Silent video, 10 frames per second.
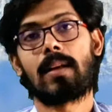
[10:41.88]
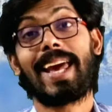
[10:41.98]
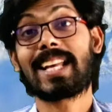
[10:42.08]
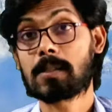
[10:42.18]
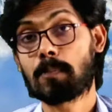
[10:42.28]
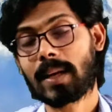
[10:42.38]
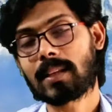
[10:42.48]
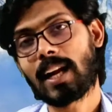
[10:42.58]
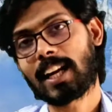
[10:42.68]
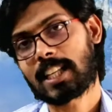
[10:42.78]
Expect
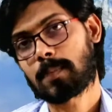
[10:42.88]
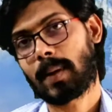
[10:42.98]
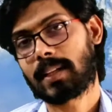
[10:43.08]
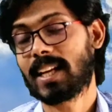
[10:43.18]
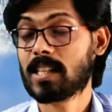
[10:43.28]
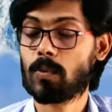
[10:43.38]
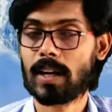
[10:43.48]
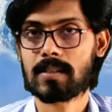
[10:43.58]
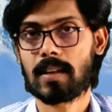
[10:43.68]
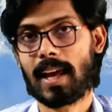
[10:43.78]
the unexpected. That is what
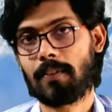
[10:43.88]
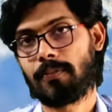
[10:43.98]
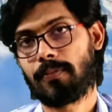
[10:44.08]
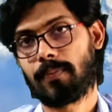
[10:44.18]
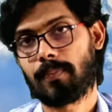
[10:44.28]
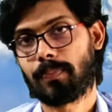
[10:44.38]
is life.